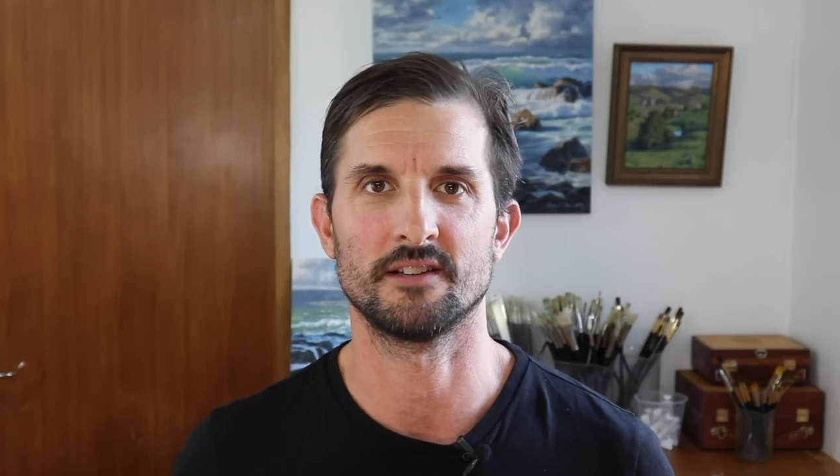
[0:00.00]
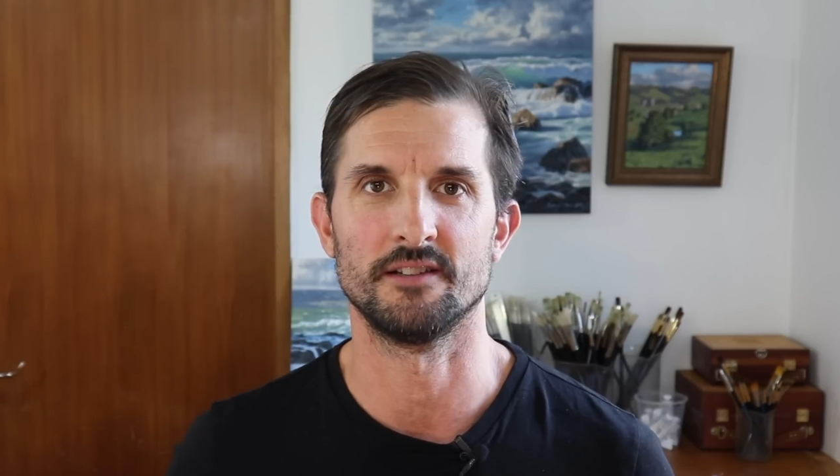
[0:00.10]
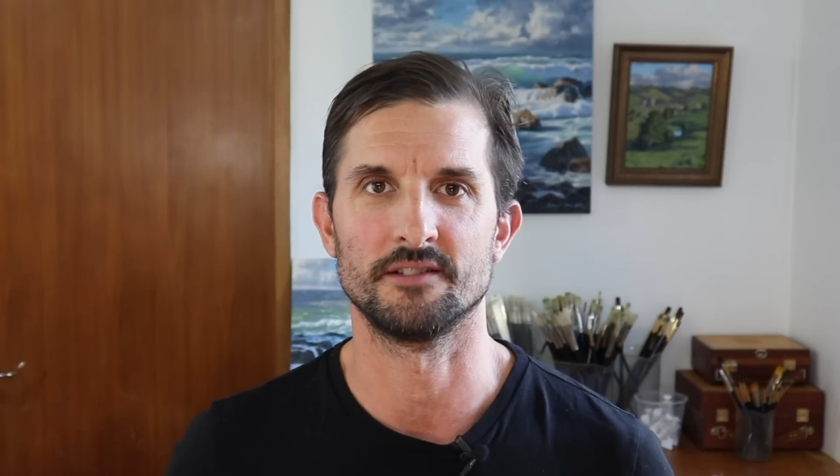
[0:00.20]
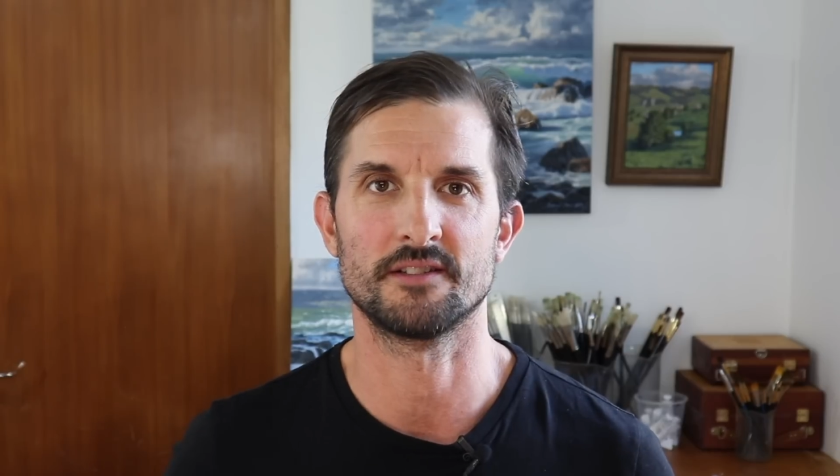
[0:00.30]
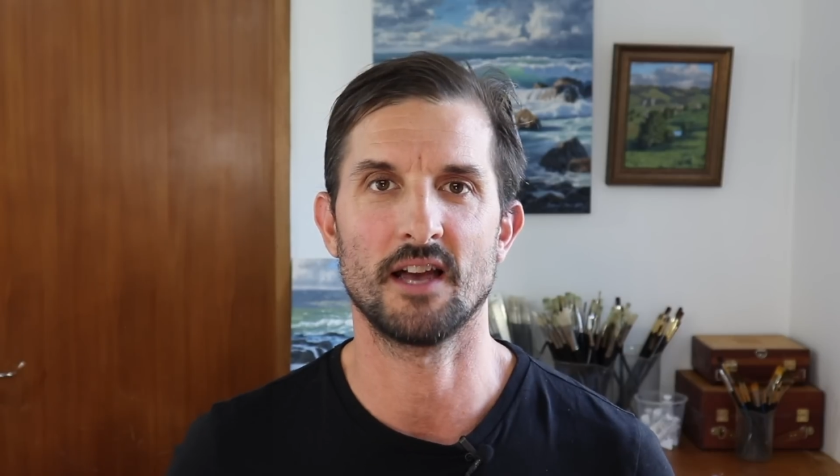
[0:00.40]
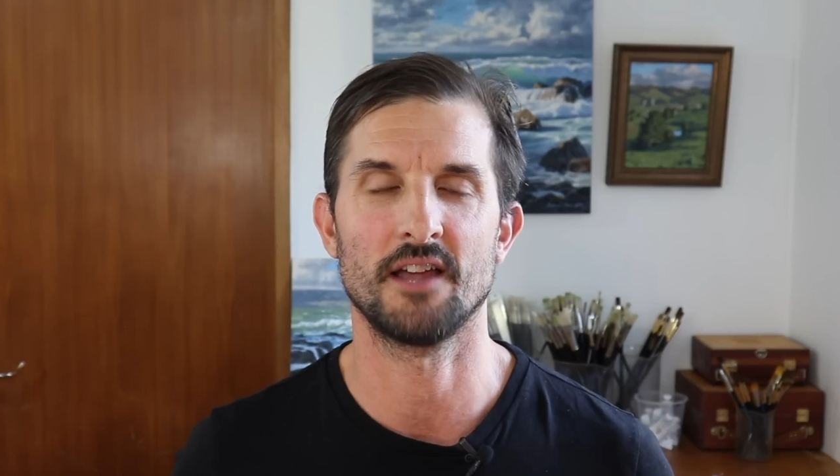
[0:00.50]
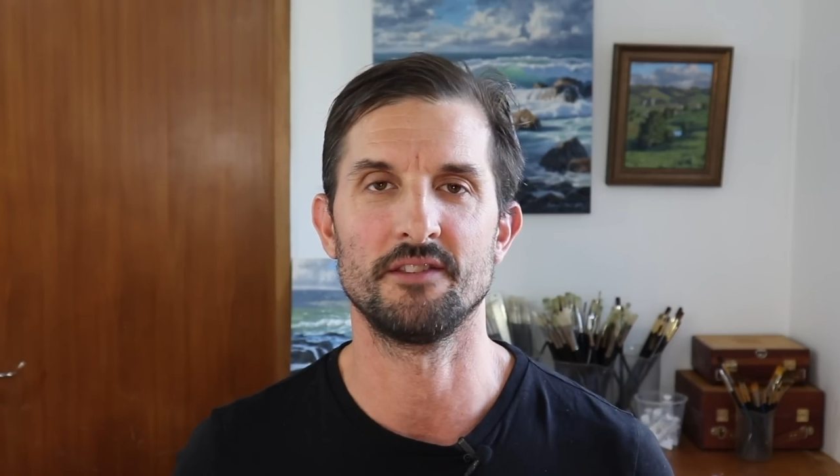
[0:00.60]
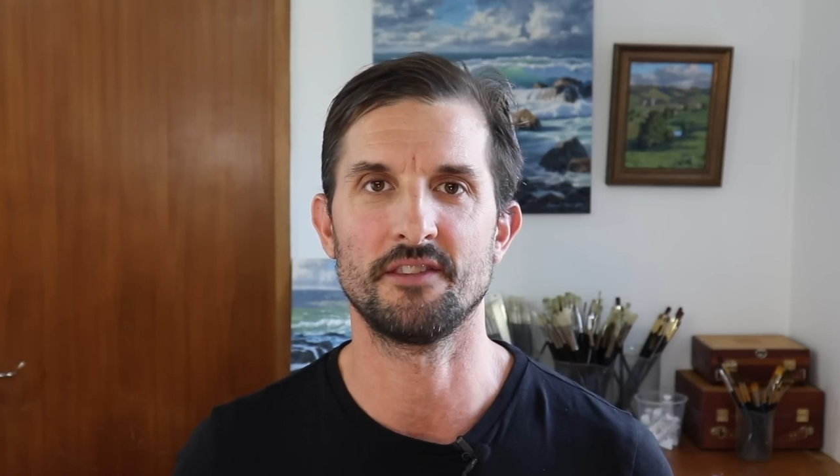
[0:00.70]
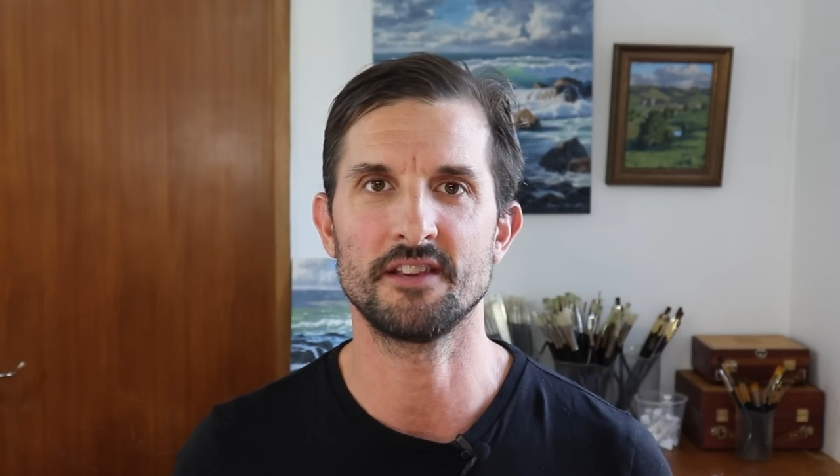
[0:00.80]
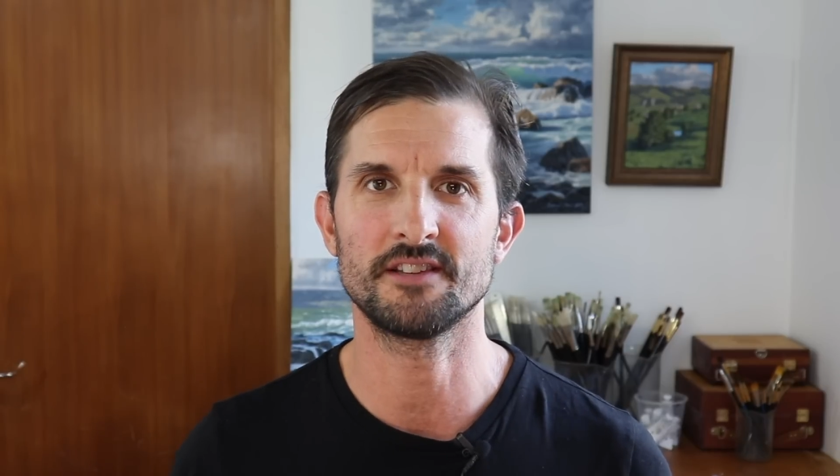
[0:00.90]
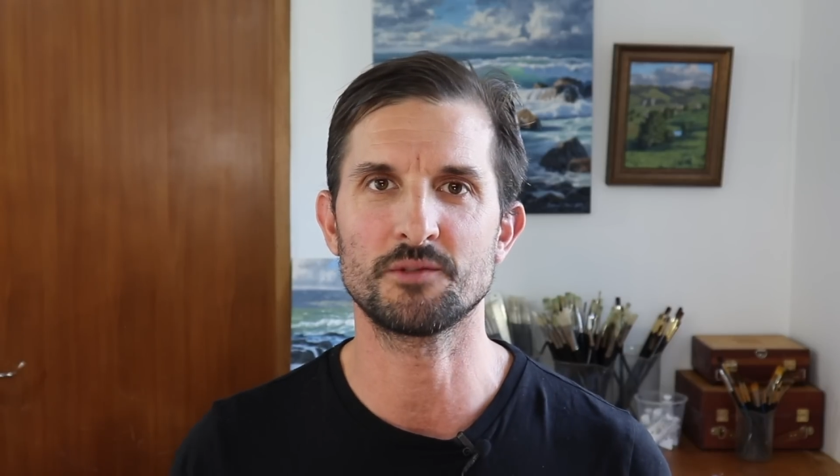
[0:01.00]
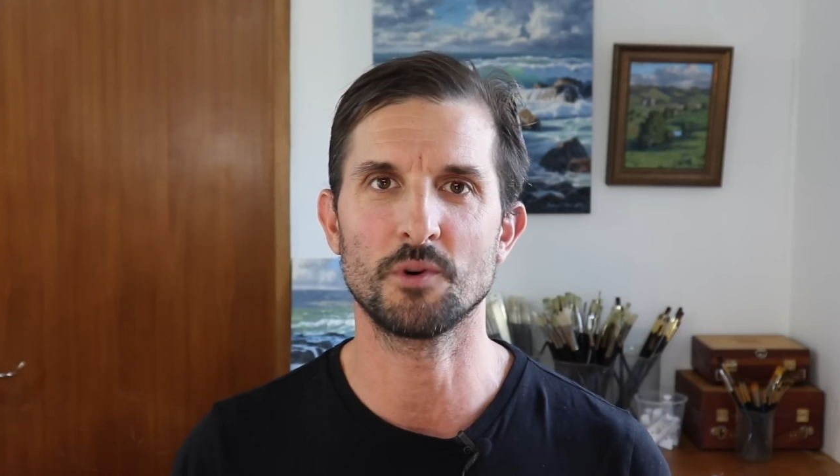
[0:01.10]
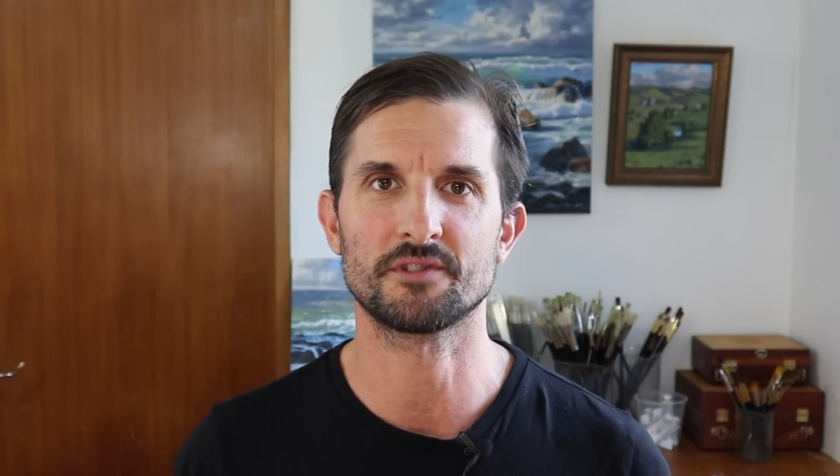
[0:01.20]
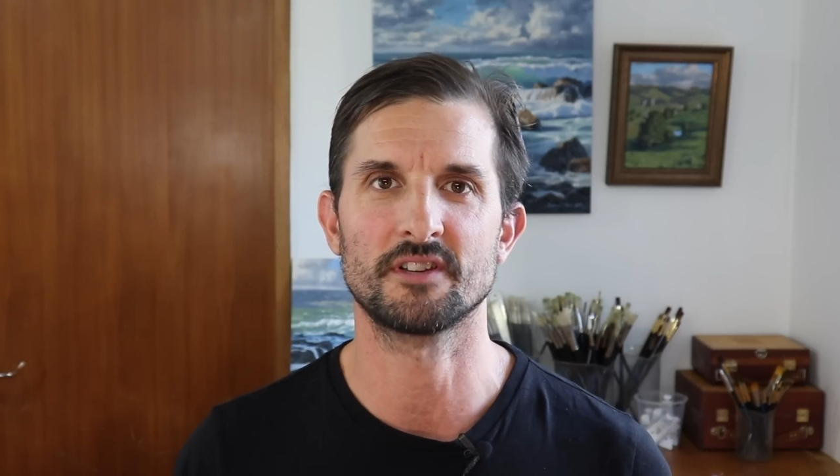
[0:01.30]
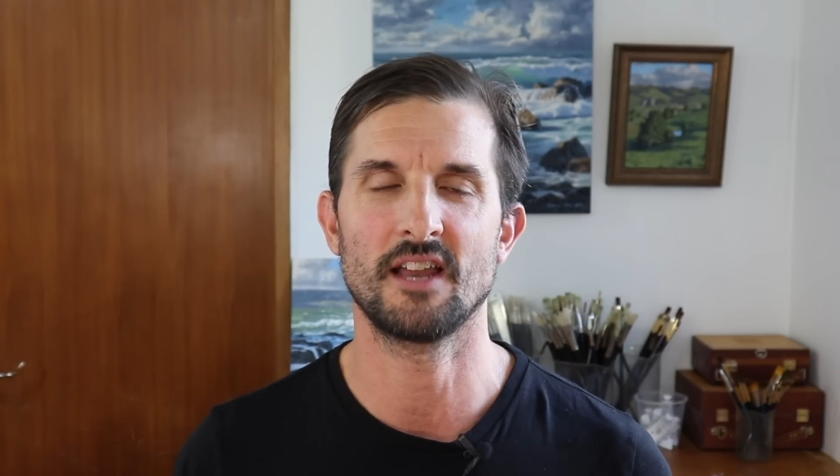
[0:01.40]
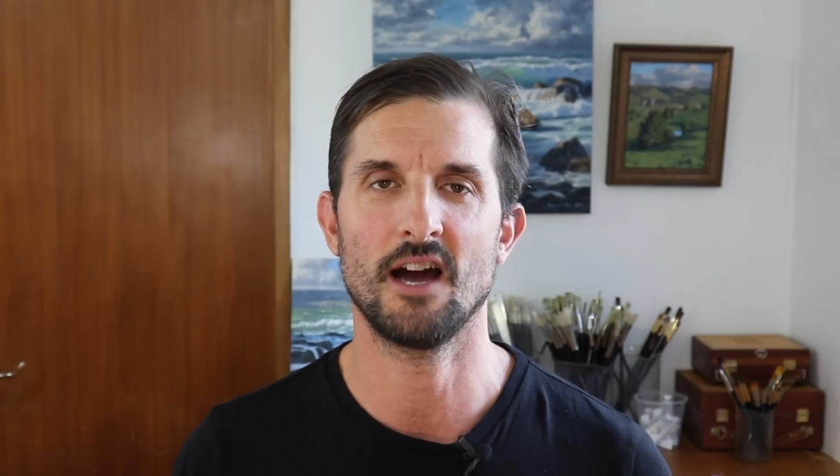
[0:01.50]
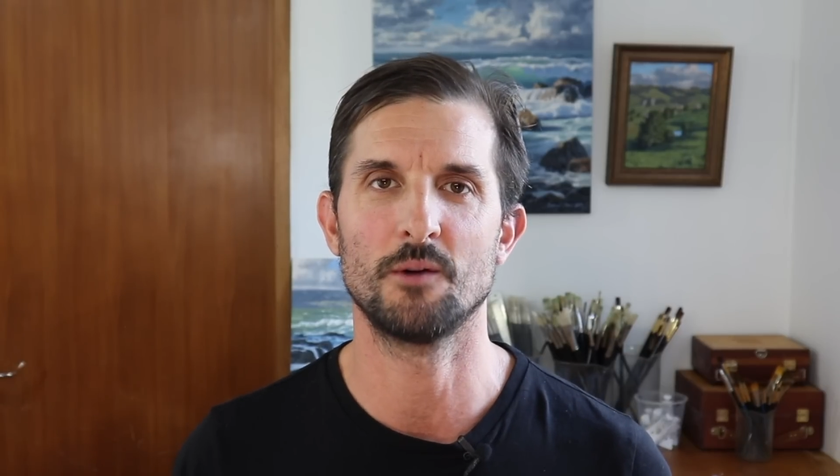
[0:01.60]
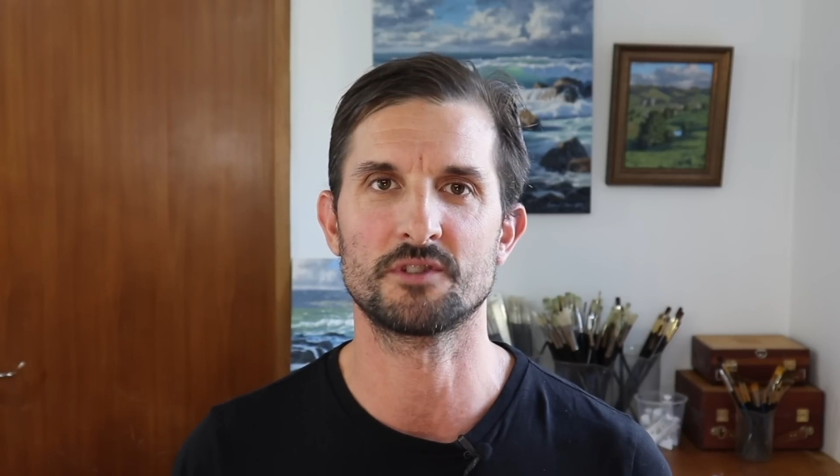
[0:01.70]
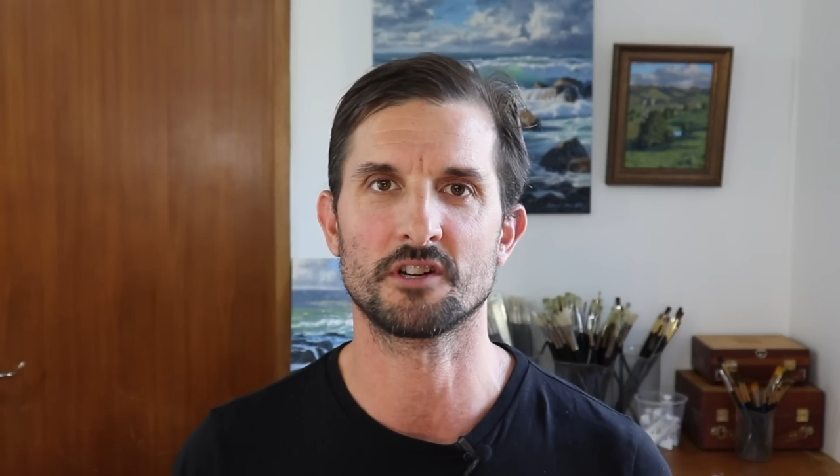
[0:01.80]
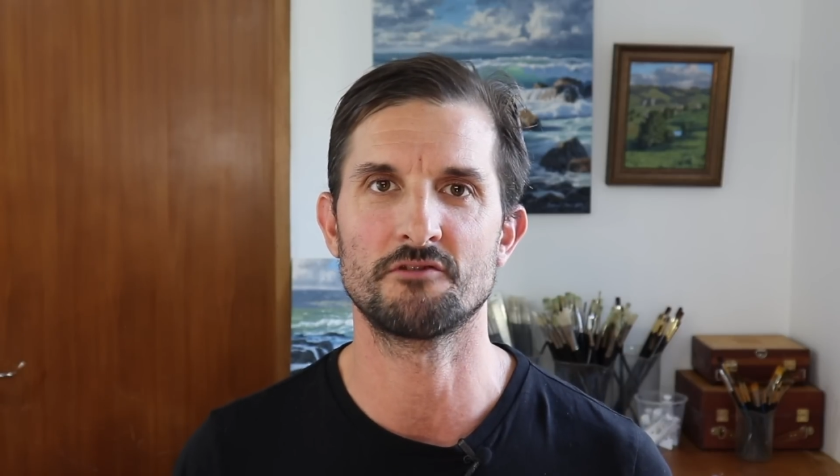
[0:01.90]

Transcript: is, and this is what's going to help to